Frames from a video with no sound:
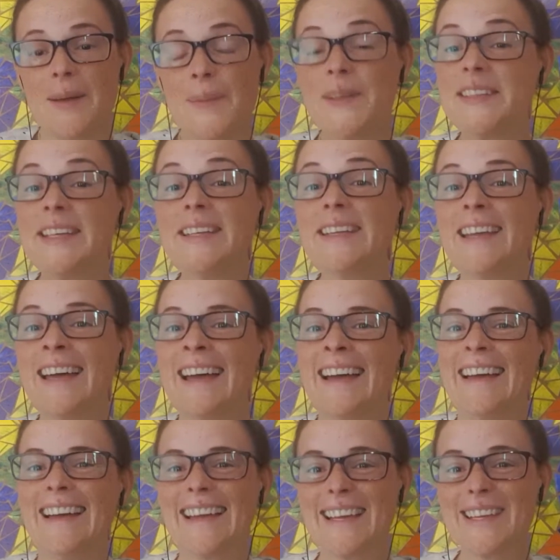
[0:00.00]
But then
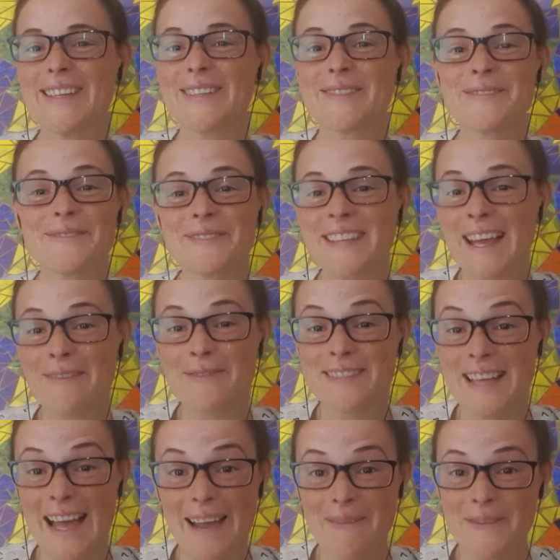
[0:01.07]
you don't have
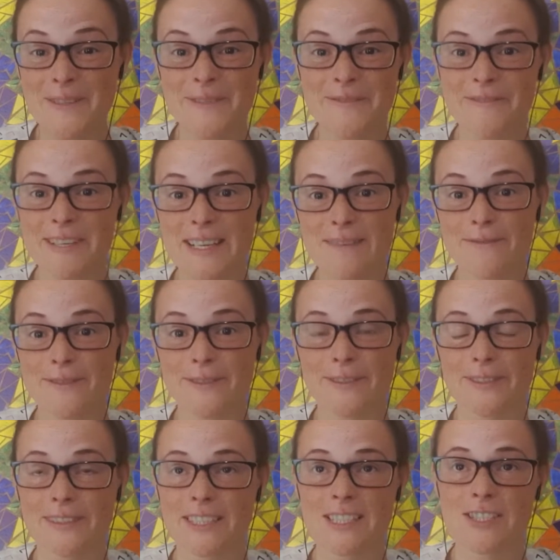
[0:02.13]
time to grieve,
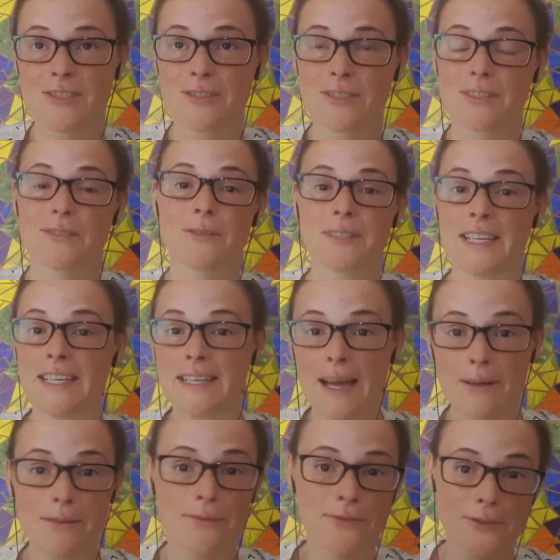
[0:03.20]
or it's just, okay,
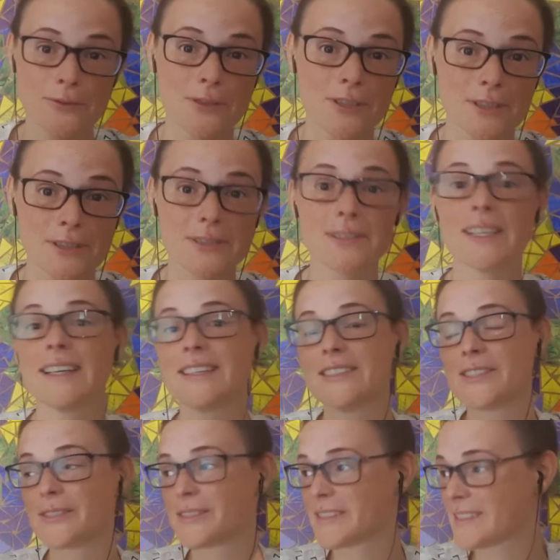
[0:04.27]
now the funeral
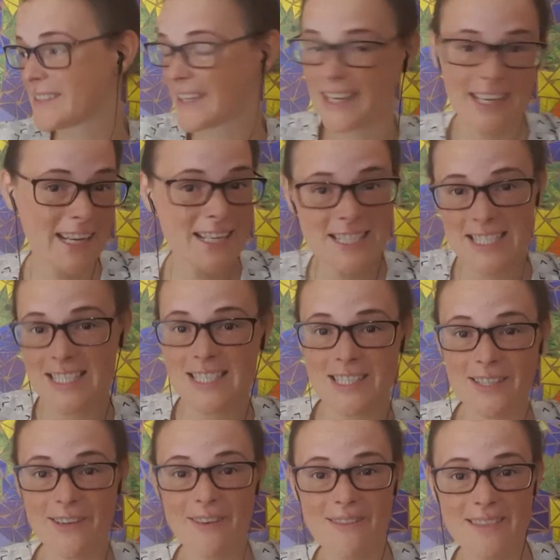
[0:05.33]
and just
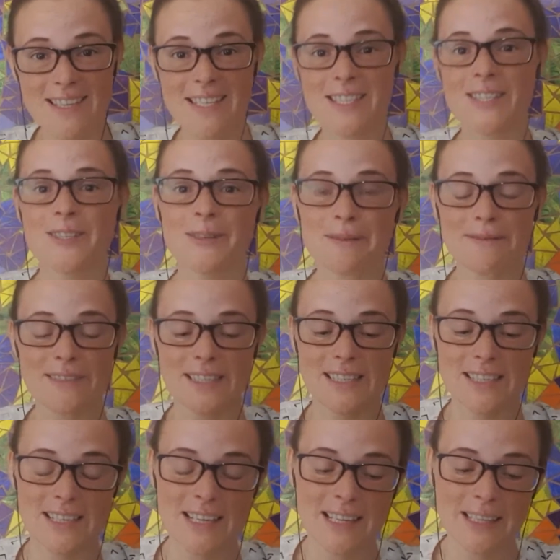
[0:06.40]
arranging all this stuff,
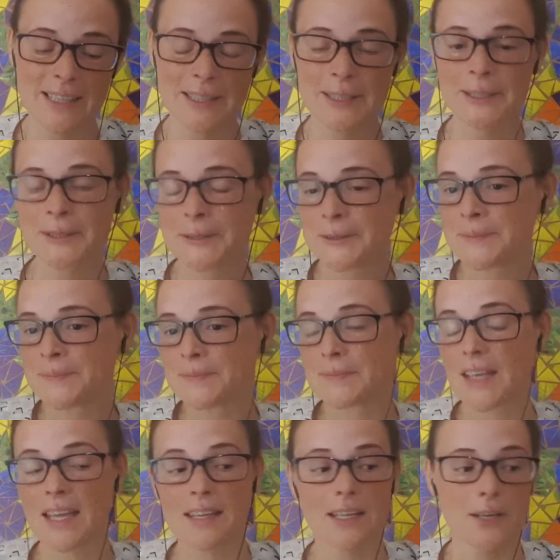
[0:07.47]
and
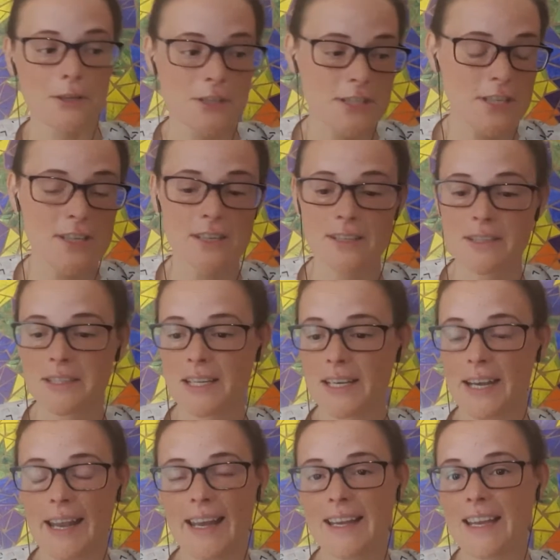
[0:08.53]
then her son,
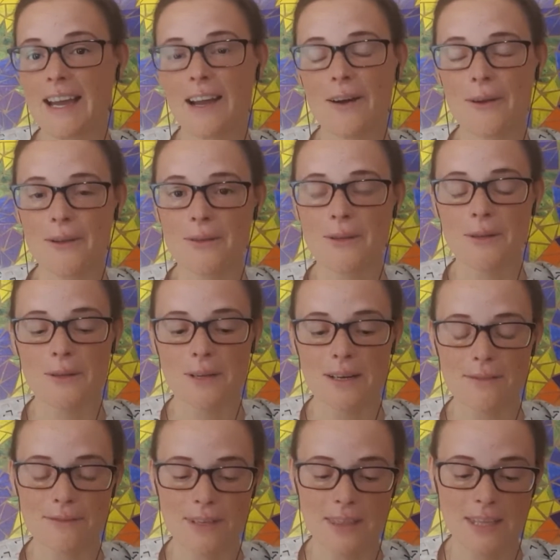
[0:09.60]
and yeah, all
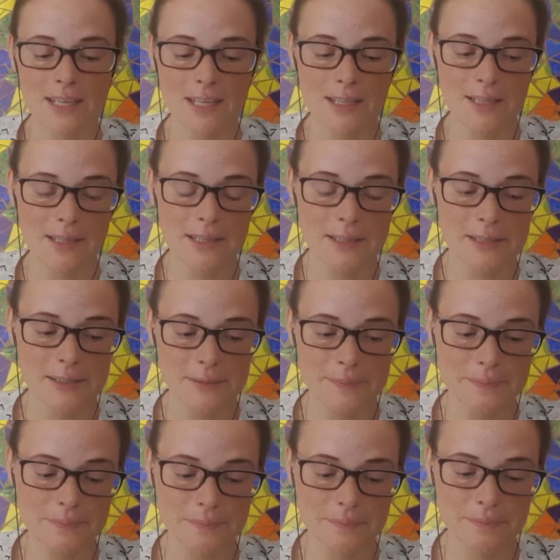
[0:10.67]
everything.
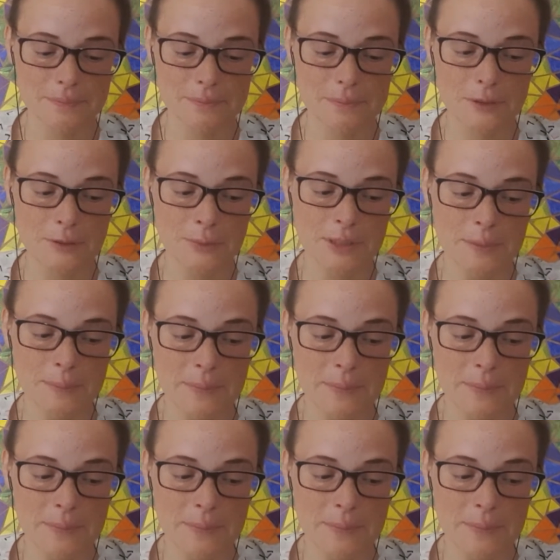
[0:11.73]
But with